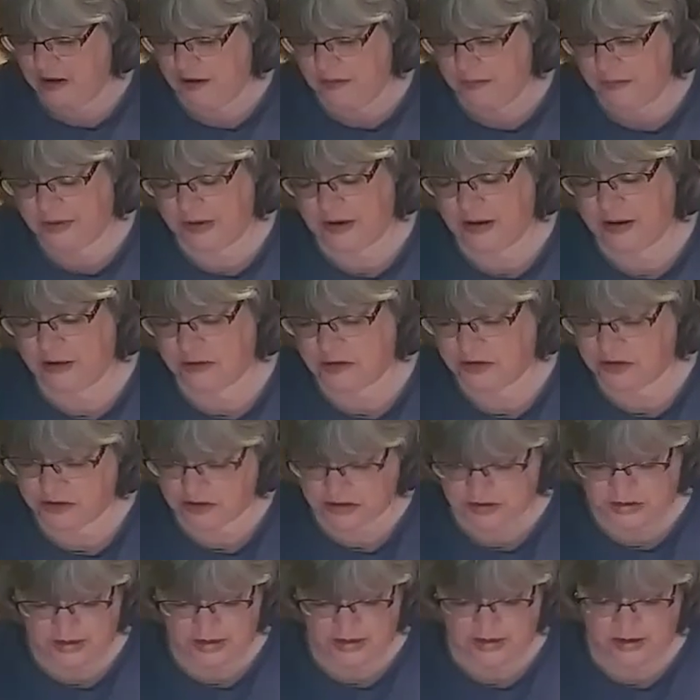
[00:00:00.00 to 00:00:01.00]
but I'm
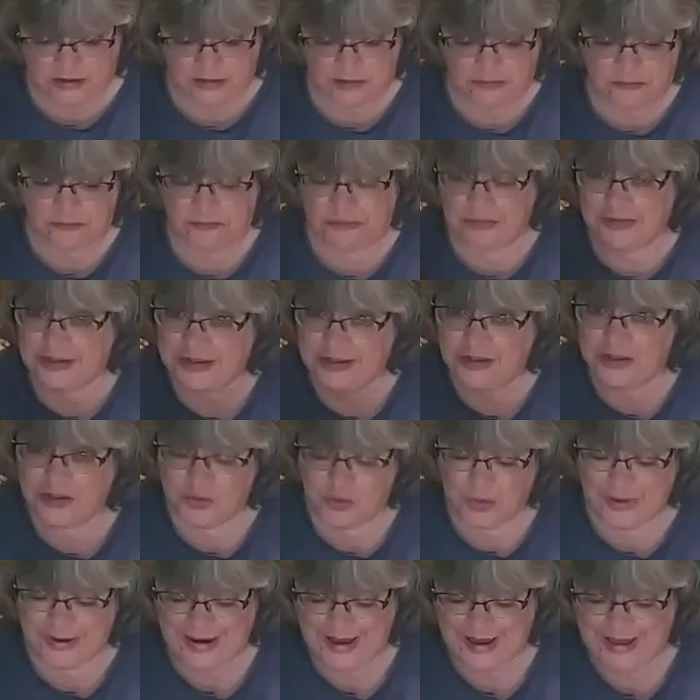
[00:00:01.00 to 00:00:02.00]
just saying this is
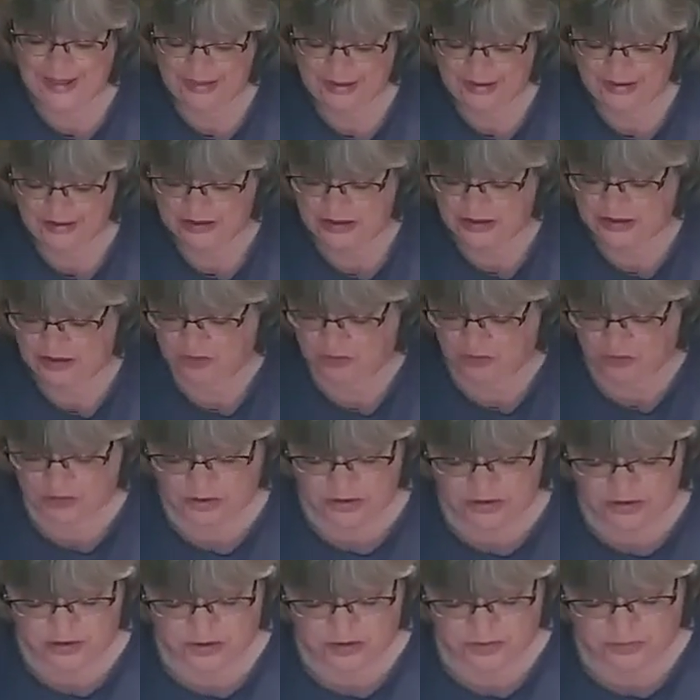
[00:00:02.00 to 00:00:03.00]
what I like to use.
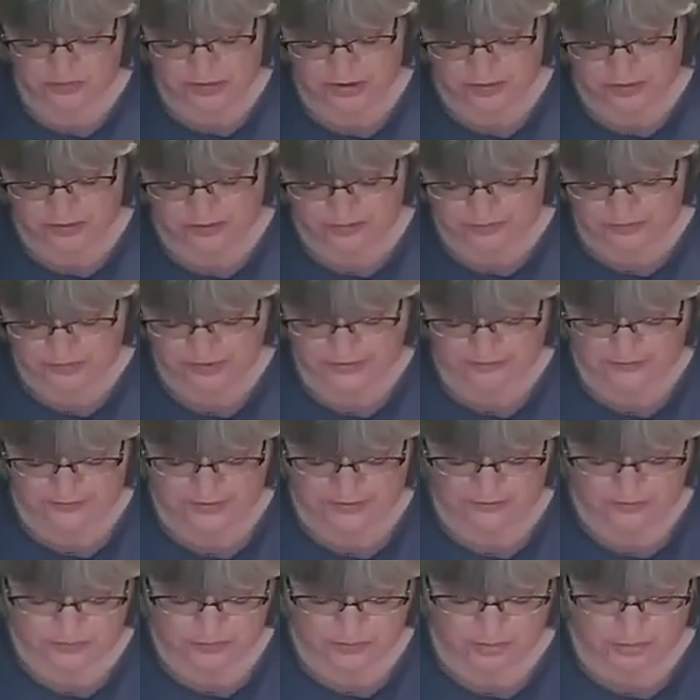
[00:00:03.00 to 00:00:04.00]
This is my
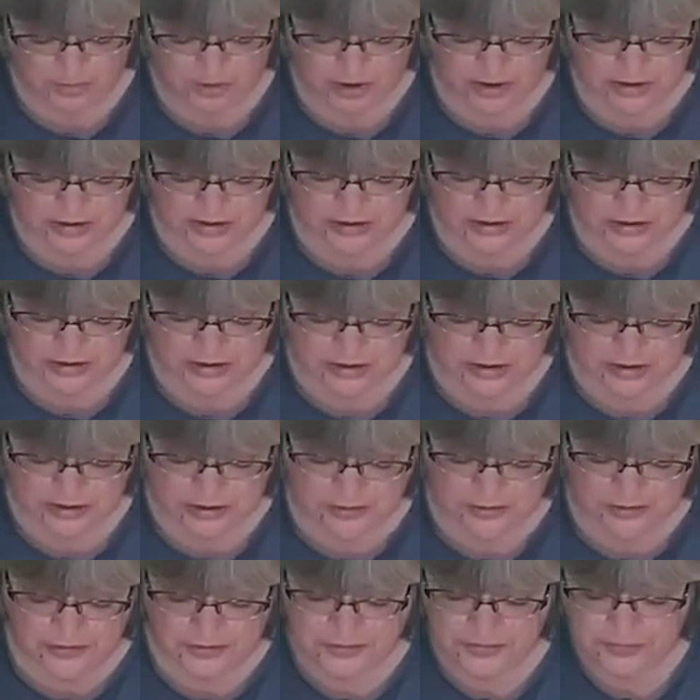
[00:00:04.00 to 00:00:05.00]
favorite product.
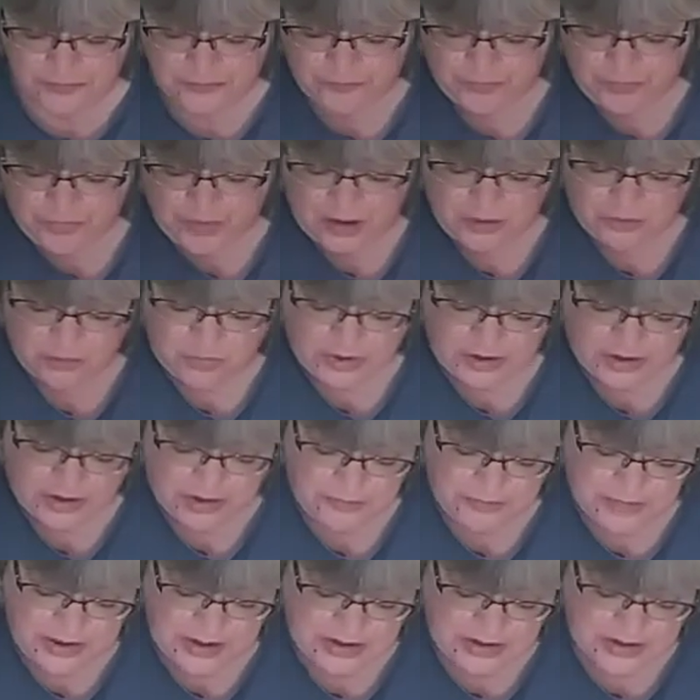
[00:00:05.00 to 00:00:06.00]
I'm
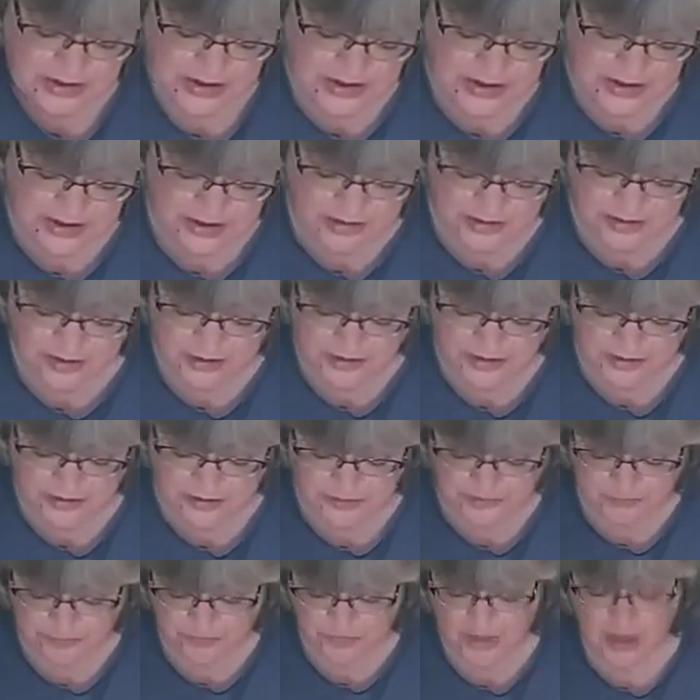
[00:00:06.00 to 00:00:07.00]
recommending it.
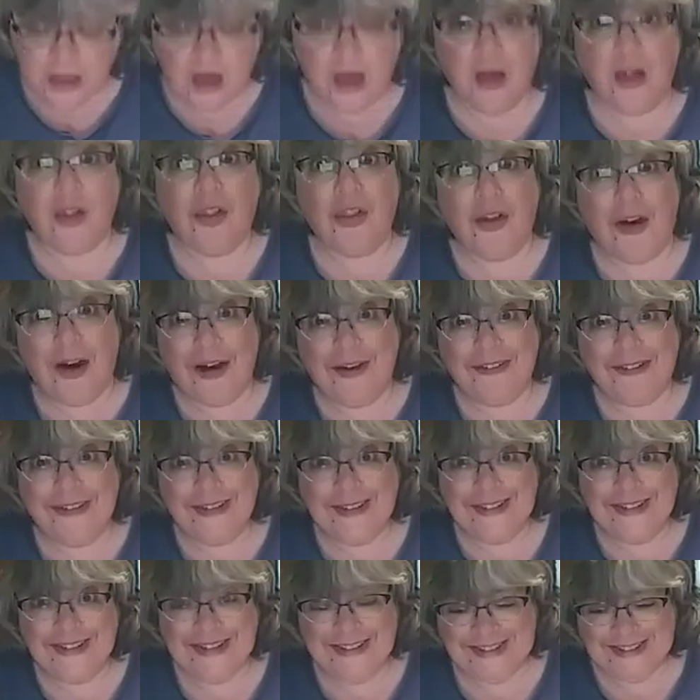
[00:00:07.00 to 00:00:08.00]

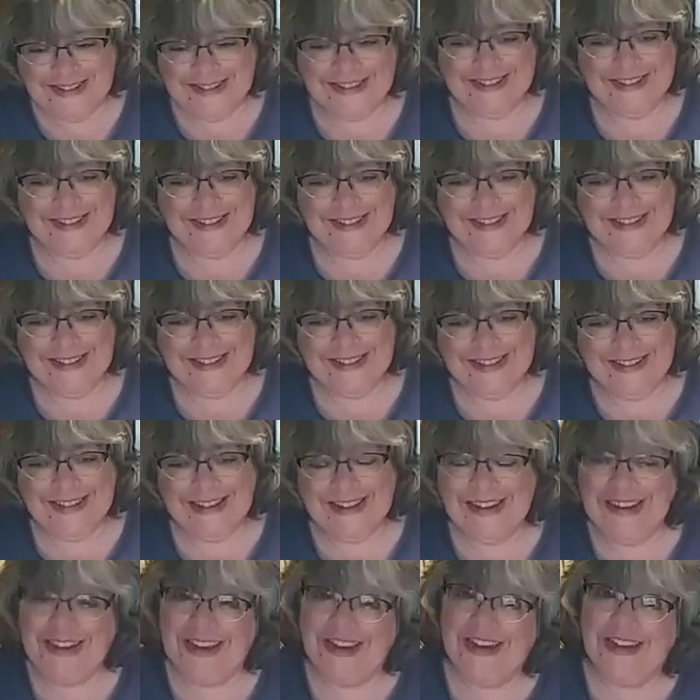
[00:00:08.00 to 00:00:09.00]
Laura,
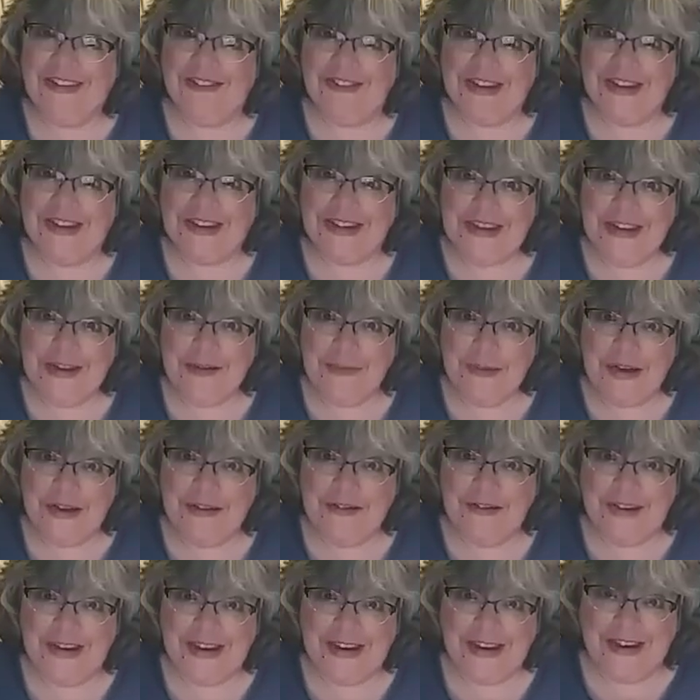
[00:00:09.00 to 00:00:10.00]
if you see my
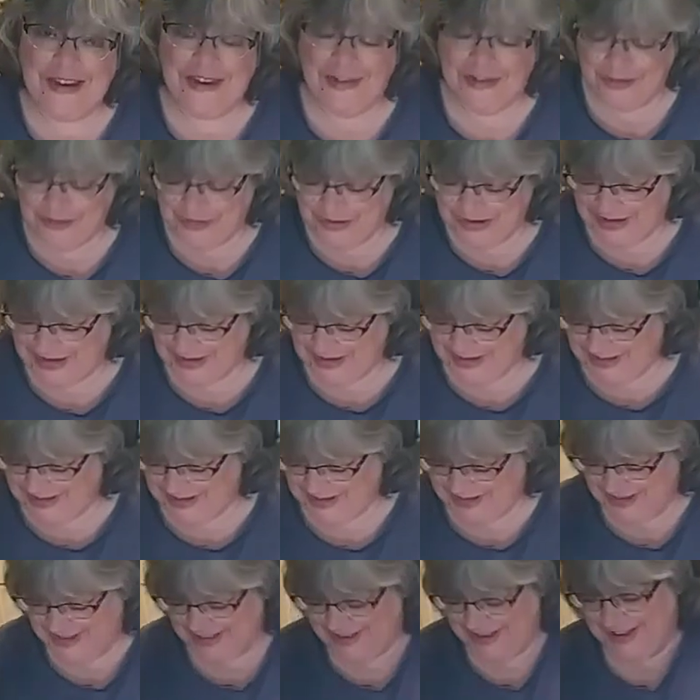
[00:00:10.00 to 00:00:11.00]
video
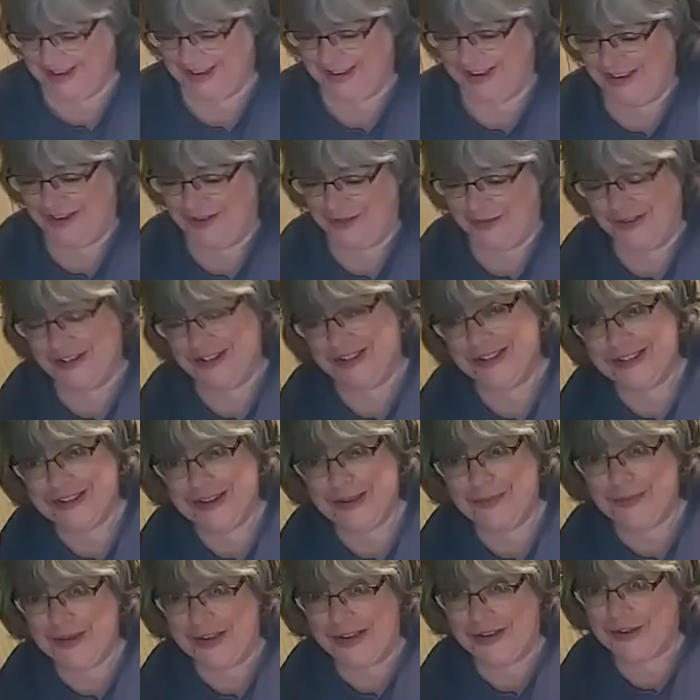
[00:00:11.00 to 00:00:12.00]
and you want to
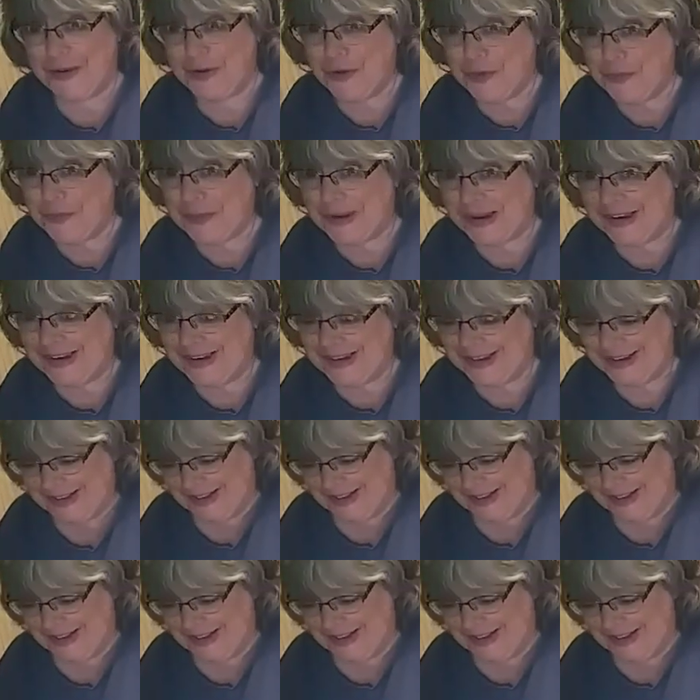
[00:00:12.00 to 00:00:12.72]
send me a coupon,